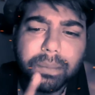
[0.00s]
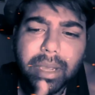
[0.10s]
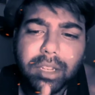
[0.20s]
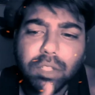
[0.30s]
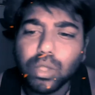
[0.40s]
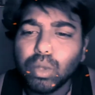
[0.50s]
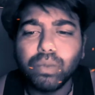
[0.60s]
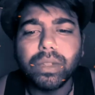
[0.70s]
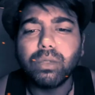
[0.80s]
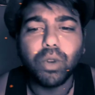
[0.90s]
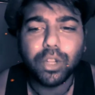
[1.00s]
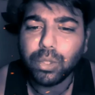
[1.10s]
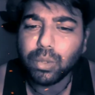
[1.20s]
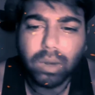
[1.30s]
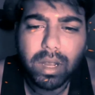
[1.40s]
make do with what
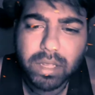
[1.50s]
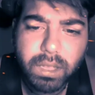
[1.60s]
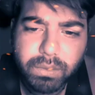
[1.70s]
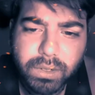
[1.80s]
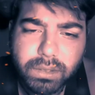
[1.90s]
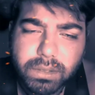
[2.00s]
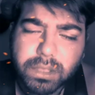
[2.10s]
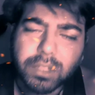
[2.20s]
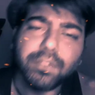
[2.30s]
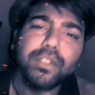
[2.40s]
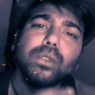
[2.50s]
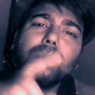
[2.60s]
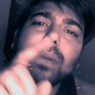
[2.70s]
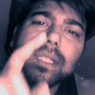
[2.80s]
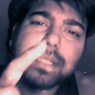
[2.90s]
you are given. If you
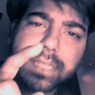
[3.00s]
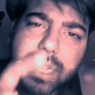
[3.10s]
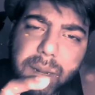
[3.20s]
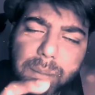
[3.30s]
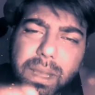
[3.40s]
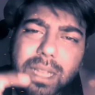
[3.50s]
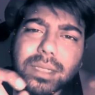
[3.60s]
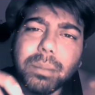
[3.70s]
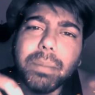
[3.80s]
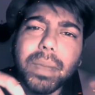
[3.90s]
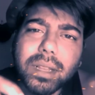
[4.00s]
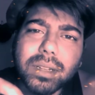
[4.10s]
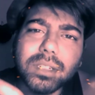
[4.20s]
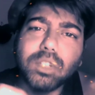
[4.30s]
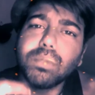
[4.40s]
must come as a
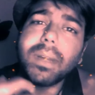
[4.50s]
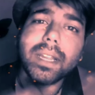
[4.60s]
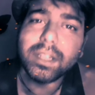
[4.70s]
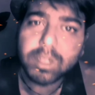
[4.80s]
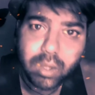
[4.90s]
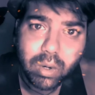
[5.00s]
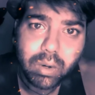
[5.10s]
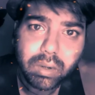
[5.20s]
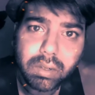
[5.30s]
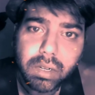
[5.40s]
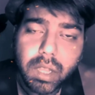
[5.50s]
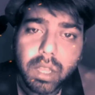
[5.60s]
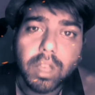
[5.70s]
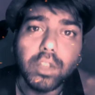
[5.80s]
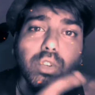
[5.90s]
beggar to my door,
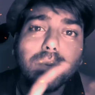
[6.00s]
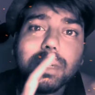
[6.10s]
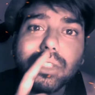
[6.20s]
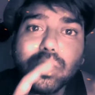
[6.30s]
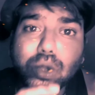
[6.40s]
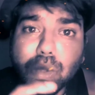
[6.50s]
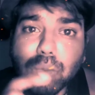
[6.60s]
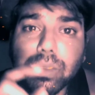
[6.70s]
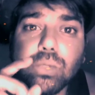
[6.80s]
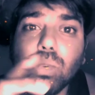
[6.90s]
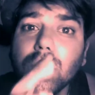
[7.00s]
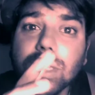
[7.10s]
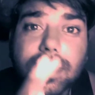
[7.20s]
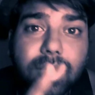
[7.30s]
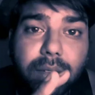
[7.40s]
you must do with what
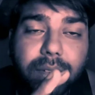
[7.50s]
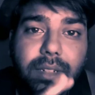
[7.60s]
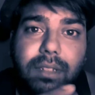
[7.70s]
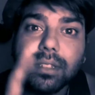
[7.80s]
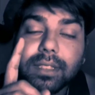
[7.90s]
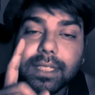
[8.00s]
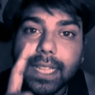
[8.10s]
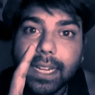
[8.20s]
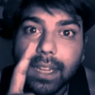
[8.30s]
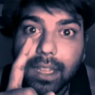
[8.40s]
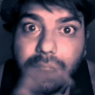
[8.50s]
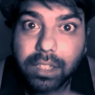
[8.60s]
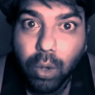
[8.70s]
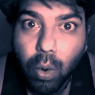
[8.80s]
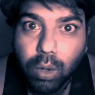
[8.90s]
is given, said
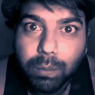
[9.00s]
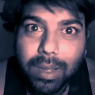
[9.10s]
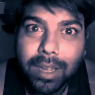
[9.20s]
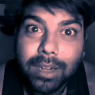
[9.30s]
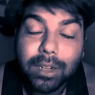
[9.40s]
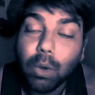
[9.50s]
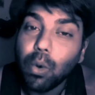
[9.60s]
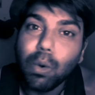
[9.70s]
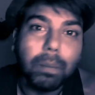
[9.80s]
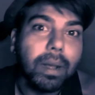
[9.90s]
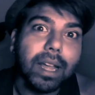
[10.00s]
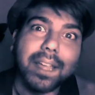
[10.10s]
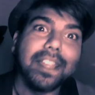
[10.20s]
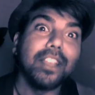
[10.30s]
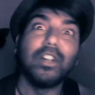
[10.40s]
the old man. Oh
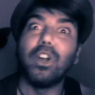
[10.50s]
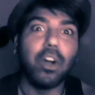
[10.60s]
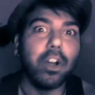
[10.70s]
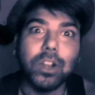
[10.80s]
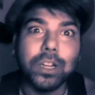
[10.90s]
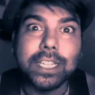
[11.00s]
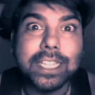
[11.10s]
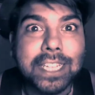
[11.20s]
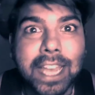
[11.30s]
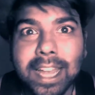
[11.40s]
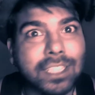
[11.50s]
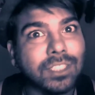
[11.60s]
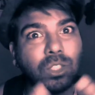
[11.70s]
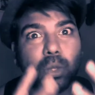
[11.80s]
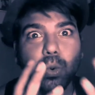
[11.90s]
my god, he
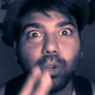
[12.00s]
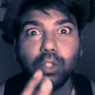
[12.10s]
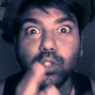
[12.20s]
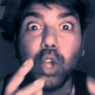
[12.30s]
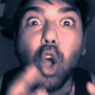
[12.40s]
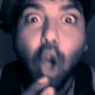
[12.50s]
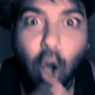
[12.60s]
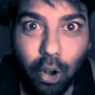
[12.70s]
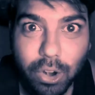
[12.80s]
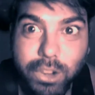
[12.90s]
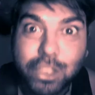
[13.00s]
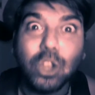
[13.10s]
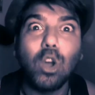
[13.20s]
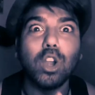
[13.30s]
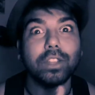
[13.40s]
has told Thor, the
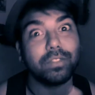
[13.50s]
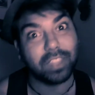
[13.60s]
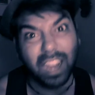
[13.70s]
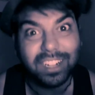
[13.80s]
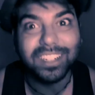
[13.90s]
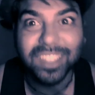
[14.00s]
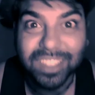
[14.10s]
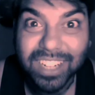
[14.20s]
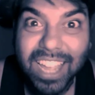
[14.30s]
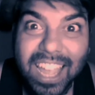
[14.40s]
god of thunder,